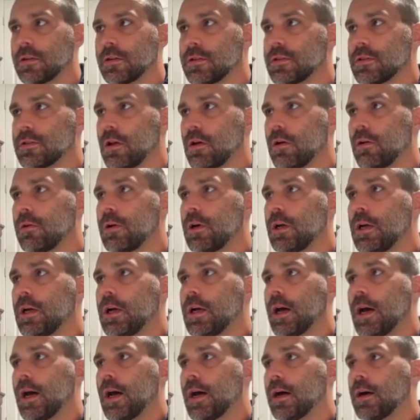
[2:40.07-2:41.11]
So
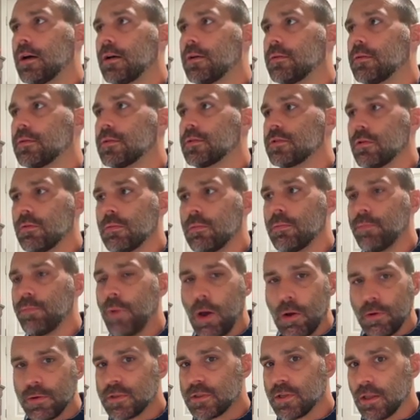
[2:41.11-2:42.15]

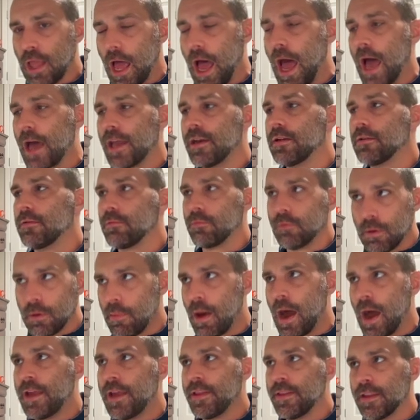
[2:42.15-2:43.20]
post a lot.
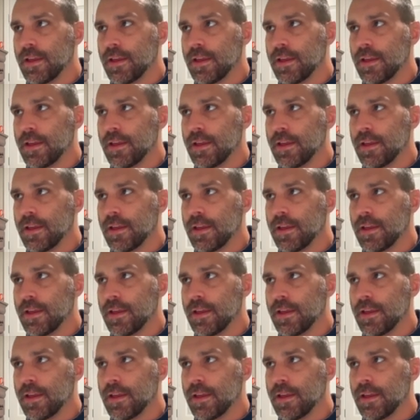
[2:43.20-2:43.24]
Remind